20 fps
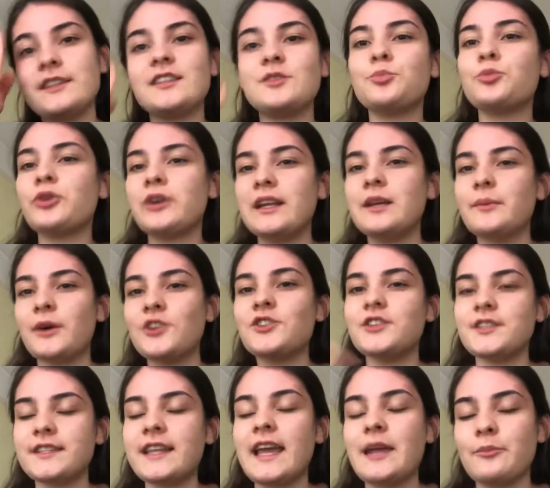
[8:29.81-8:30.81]
It's pretty much the
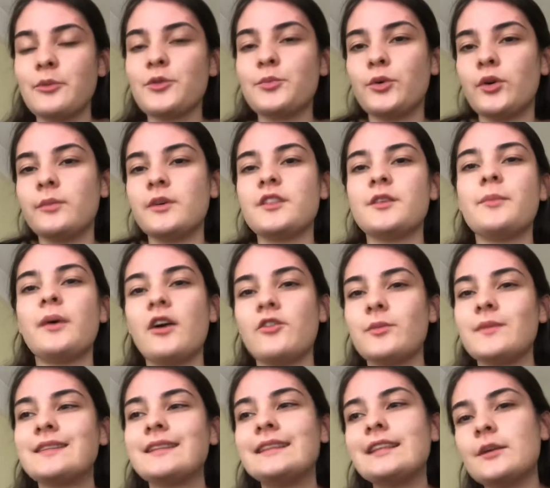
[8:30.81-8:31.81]
same with Bournemouth, apart from
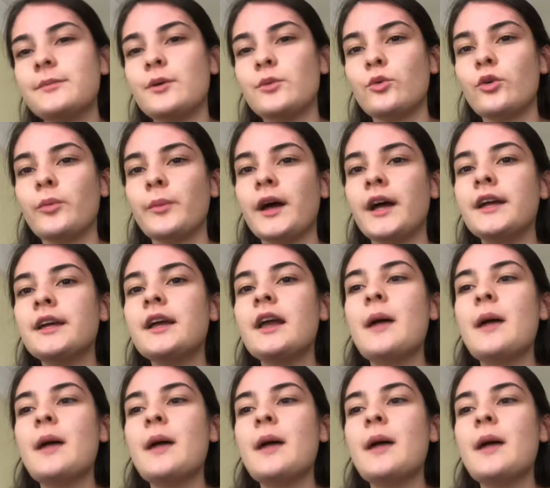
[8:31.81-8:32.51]
it's a little bit warmer